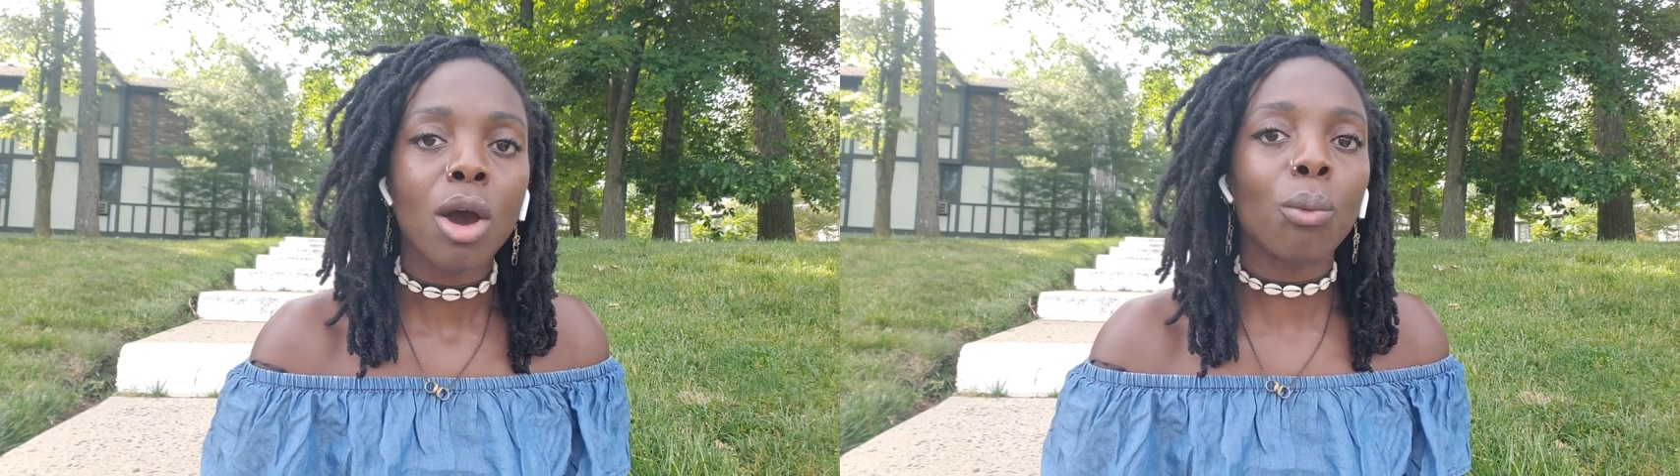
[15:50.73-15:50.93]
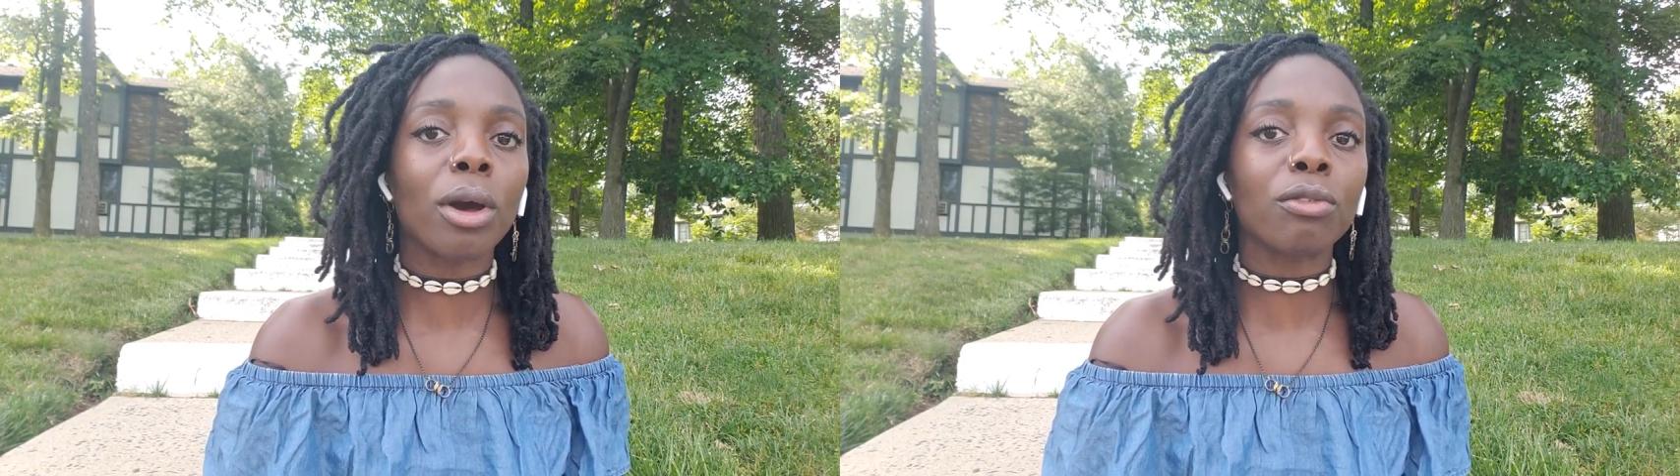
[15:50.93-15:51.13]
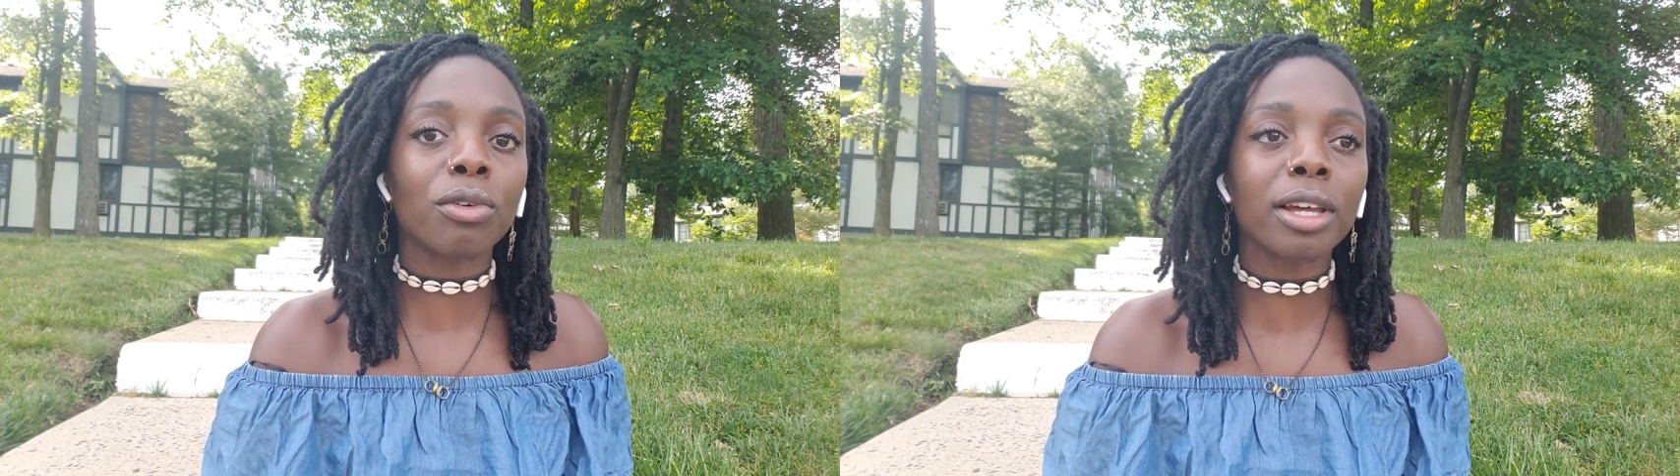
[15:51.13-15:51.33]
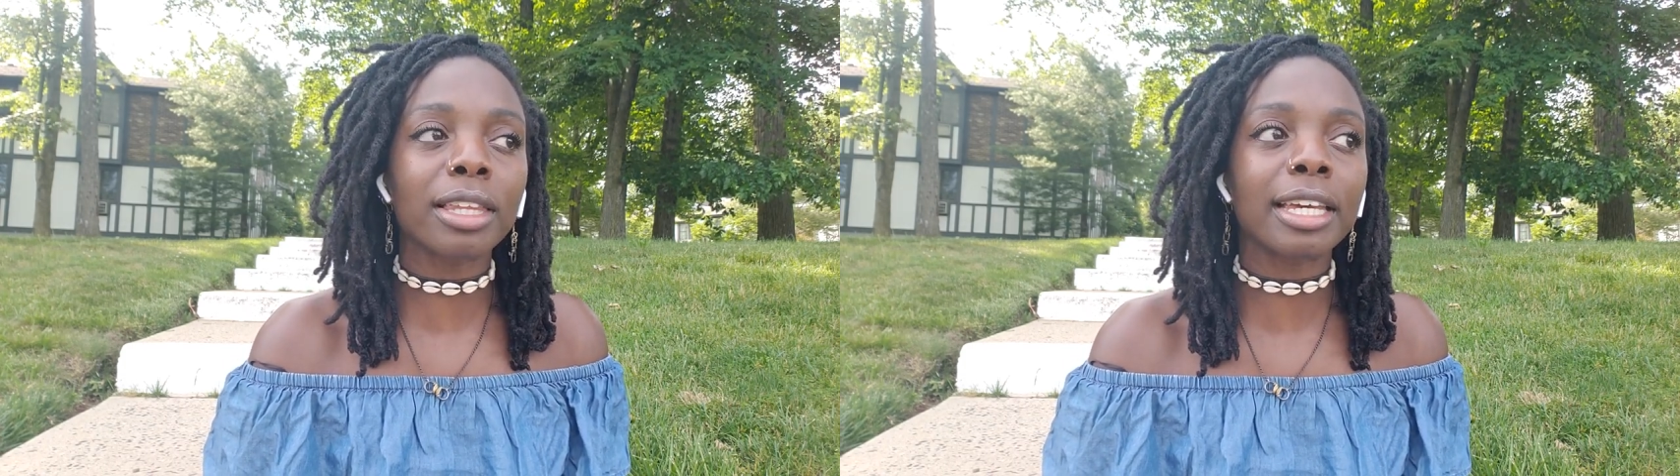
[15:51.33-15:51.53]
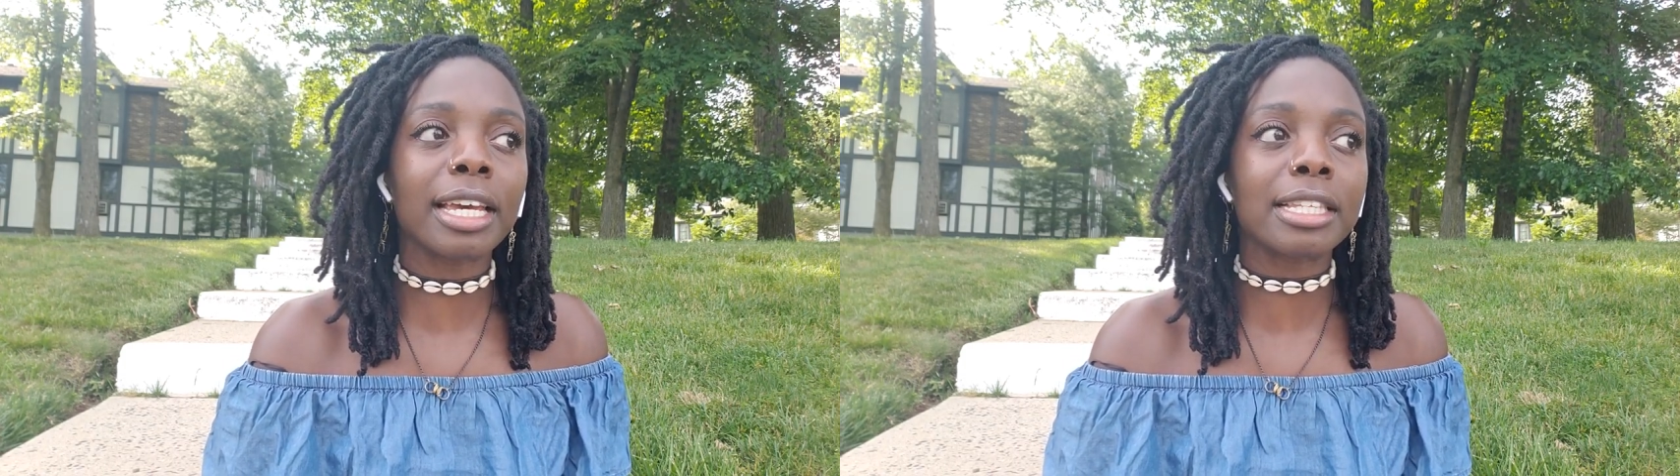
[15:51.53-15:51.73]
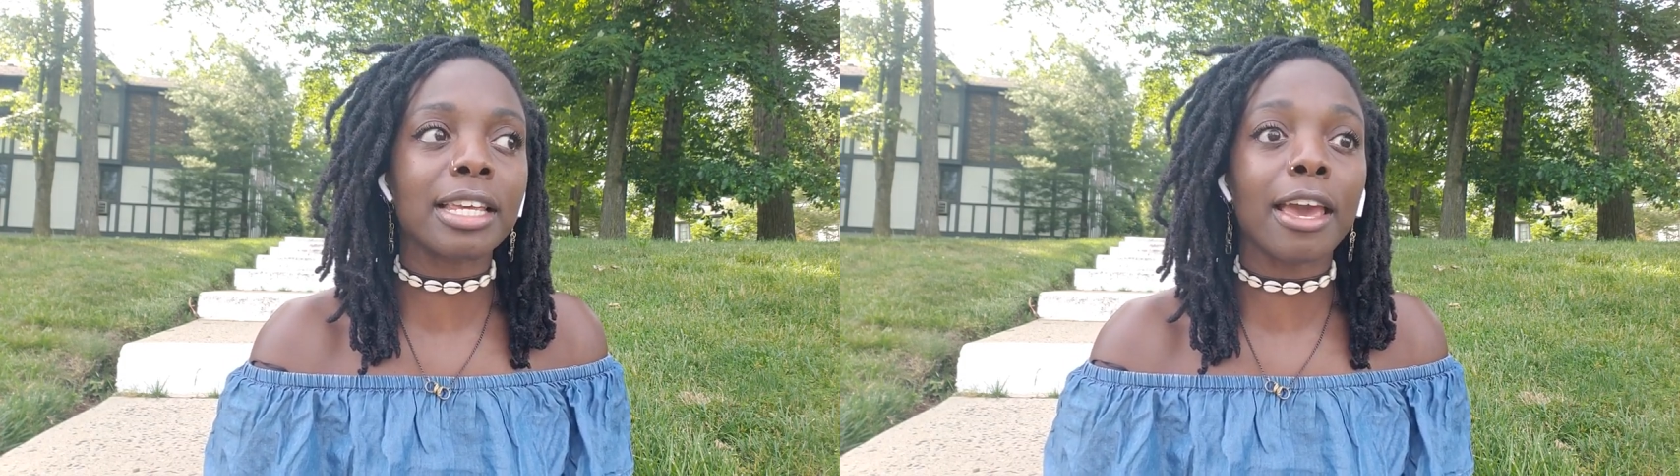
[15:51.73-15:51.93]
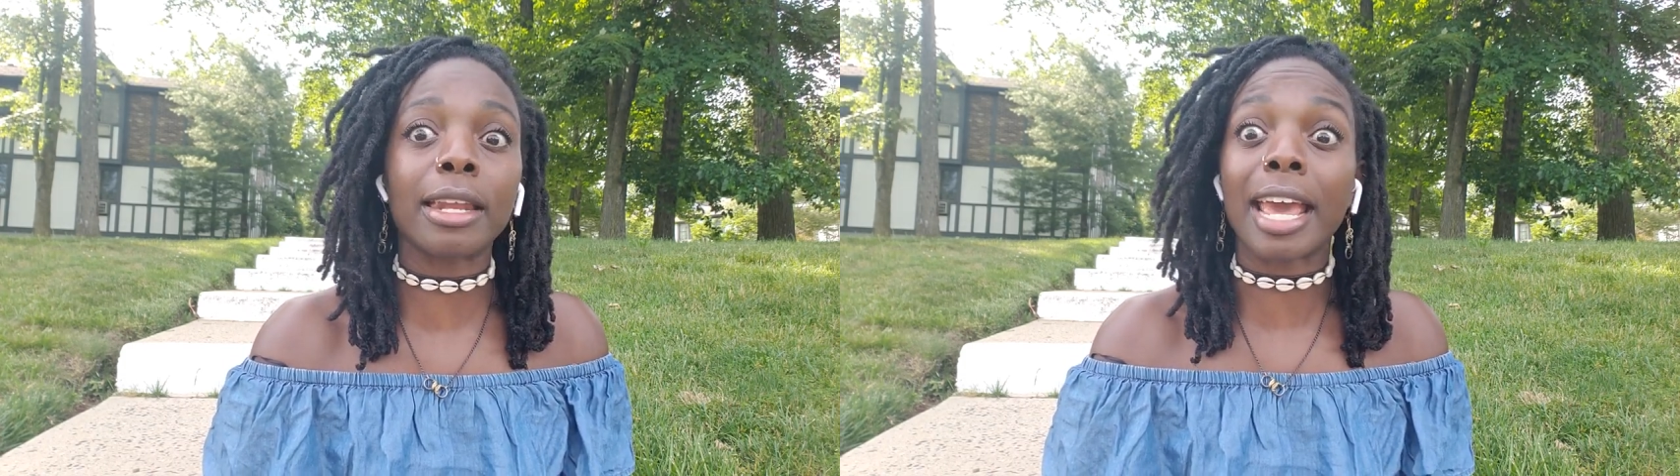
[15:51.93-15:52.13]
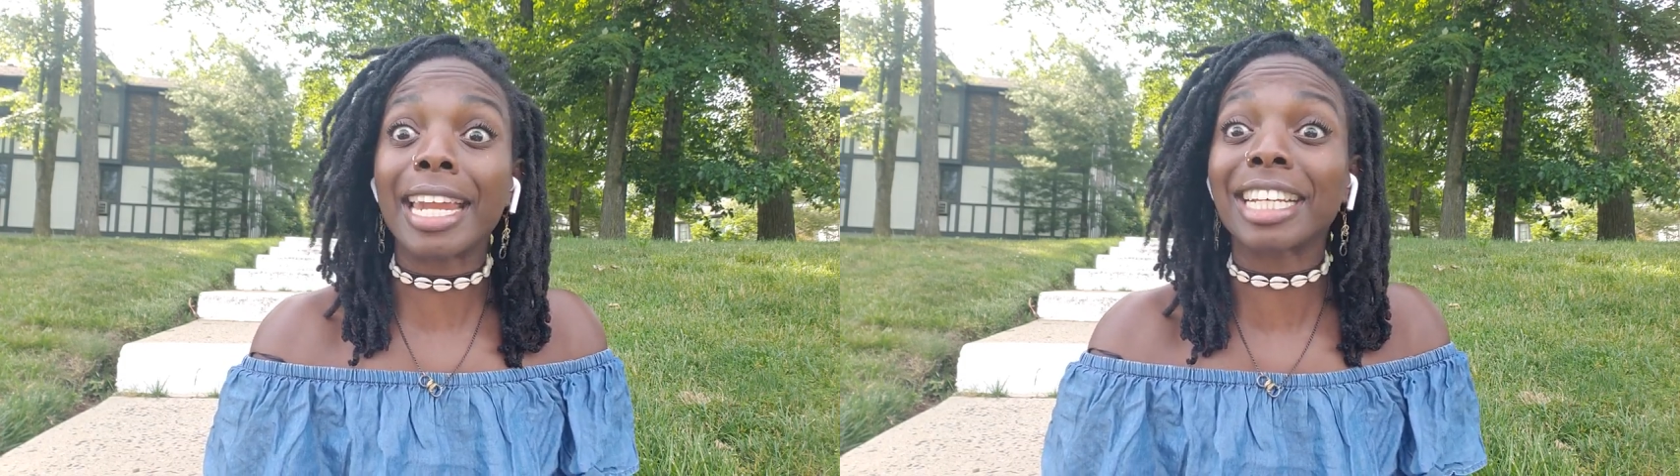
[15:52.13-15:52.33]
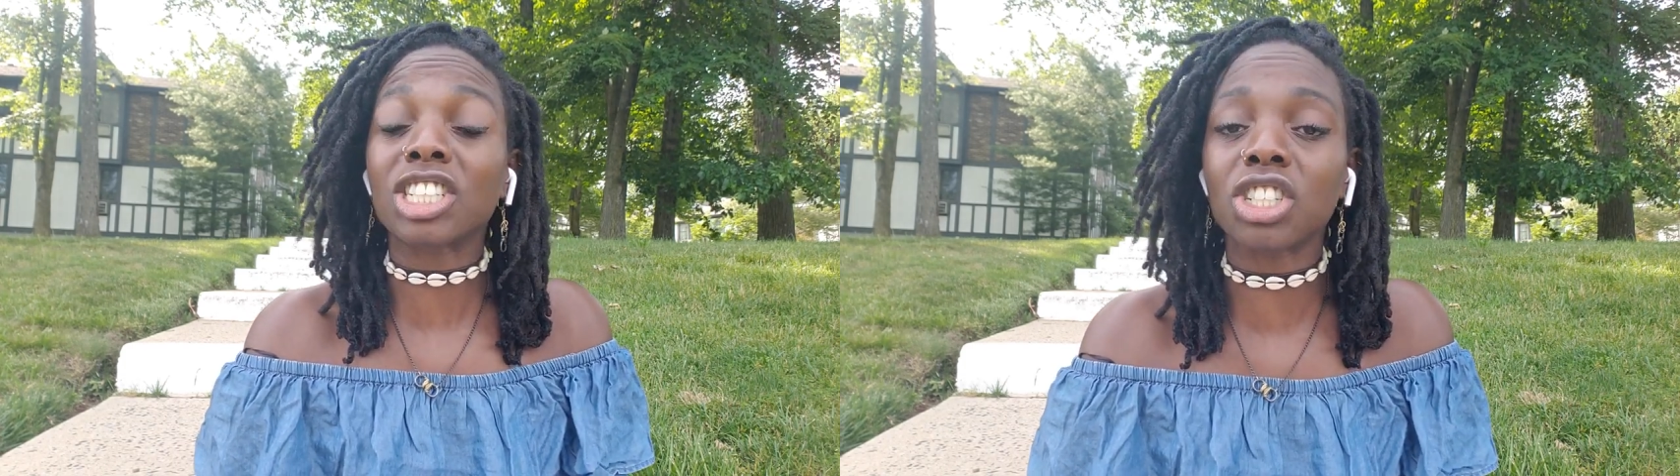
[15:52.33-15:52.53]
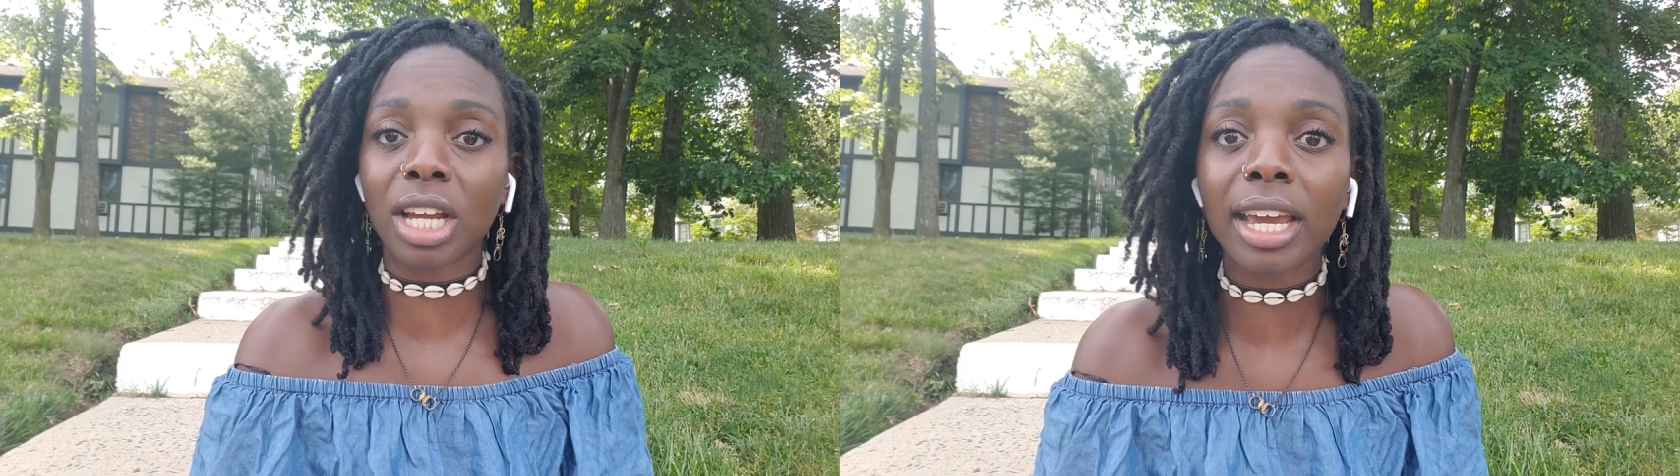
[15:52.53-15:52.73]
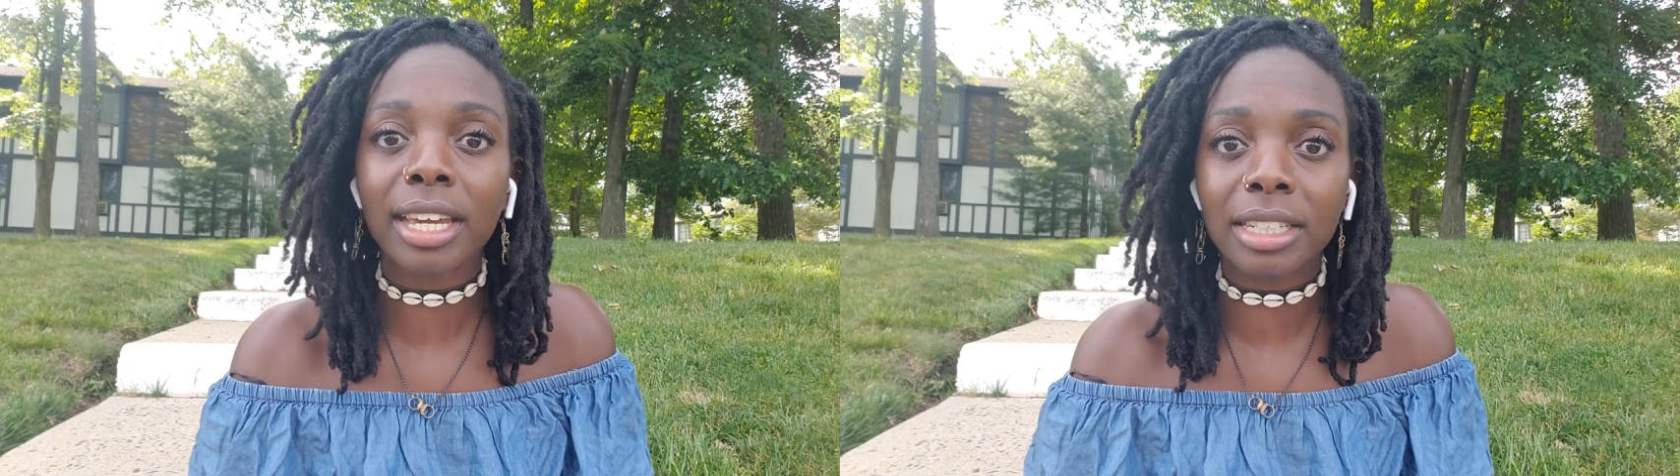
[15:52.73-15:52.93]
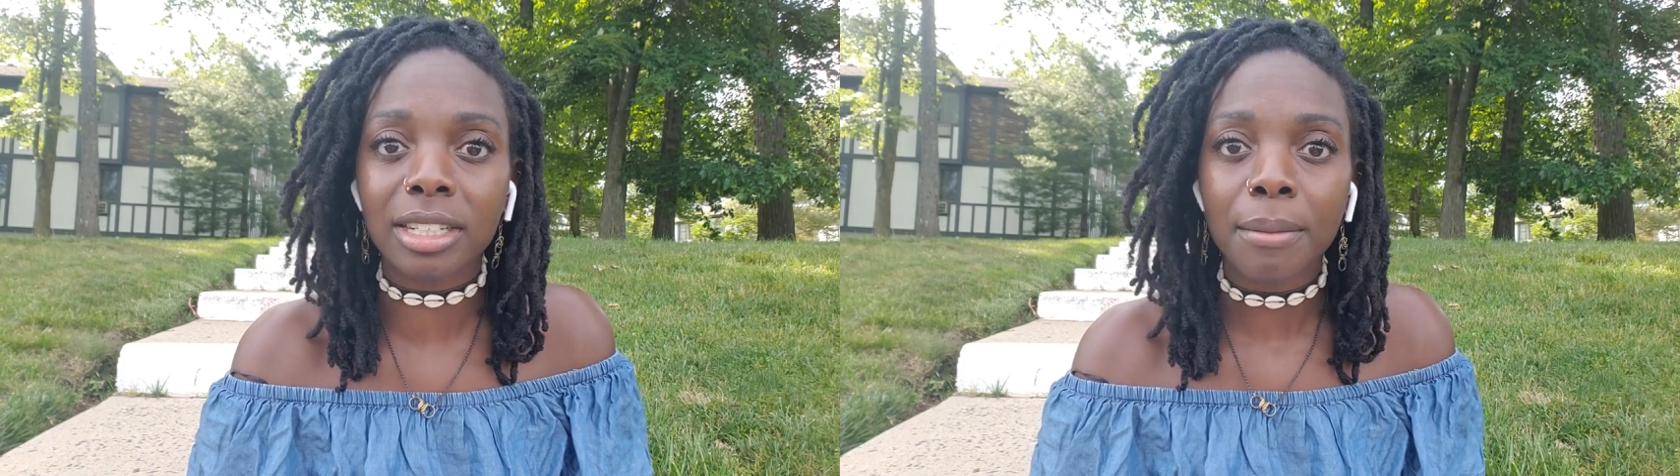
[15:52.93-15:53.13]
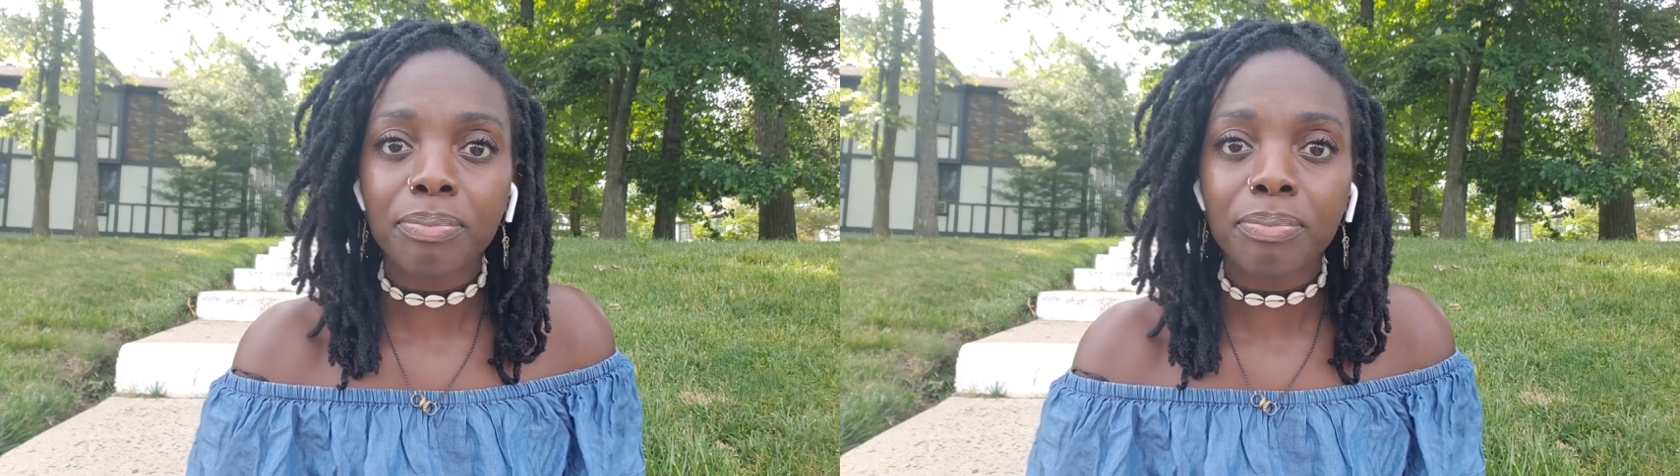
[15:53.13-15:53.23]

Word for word: when really it's an exchange.